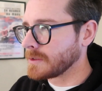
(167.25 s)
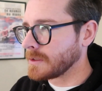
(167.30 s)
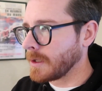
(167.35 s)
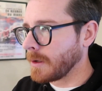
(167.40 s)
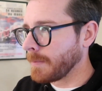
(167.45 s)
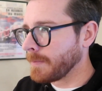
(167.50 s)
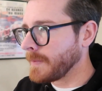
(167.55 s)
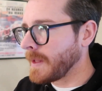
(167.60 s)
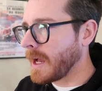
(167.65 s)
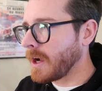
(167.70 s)

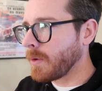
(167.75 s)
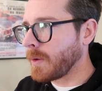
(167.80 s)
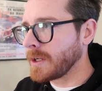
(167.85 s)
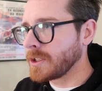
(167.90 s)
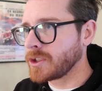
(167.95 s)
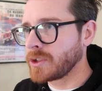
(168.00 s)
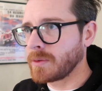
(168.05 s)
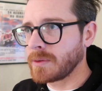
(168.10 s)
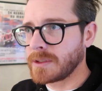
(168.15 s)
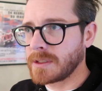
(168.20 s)
So not
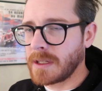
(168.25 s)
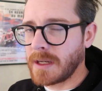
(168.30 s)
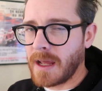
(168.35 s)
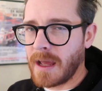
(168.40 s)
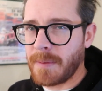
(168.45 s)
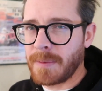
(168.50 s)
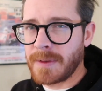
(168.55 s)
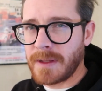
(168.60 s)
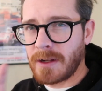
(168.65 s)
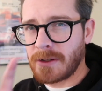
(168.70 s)
quite sure what's gonna
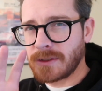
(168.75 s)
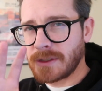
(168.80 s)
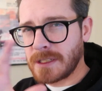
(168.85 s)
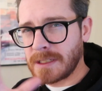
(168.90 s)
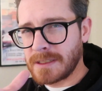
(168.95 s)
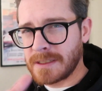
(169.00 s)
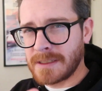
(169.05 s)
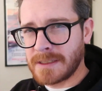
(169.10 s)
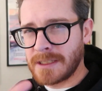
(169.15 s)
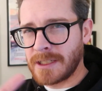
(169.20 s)
happen there. So
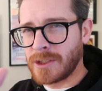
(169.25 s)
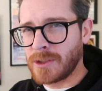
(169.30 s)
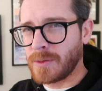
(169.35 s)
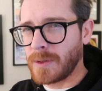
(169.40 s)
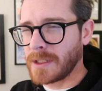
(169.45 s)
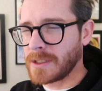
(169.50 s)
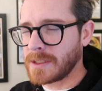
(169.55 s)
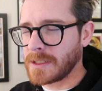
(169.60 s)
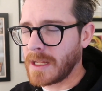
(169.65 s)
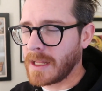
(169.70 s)
this is a
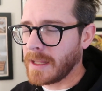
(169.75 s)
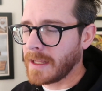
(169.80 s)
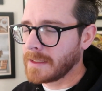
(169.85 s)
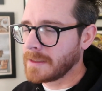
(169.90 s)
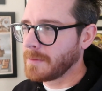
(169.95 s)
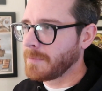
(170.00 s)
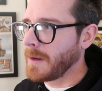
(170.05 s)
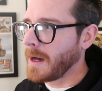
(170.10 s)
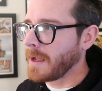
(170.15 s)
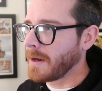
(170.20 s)
situation I
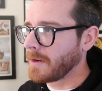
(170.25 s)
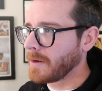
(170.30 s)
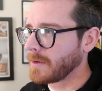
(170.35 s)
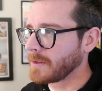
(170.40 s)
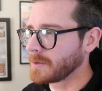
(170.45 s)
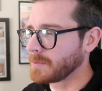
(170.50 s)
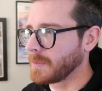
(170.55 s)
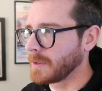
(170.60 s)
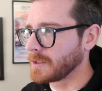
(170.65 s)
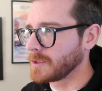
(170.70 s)
like to
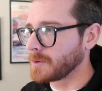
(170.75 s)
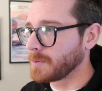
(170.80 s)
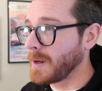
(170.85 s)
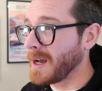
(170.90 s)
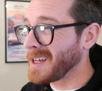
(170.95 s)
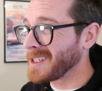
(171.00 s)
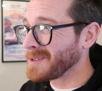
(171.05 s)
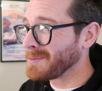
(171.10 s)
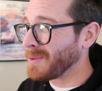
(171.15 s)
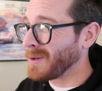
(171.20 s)
monitor as much as
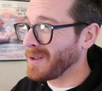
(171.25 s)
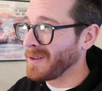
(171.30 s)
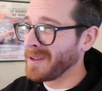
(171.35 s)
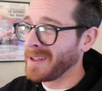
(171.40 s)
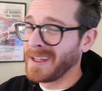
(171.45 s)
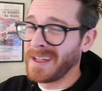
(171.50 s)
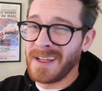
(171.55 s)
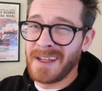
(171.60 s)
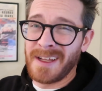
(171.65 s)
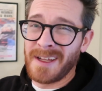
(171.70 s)
possible.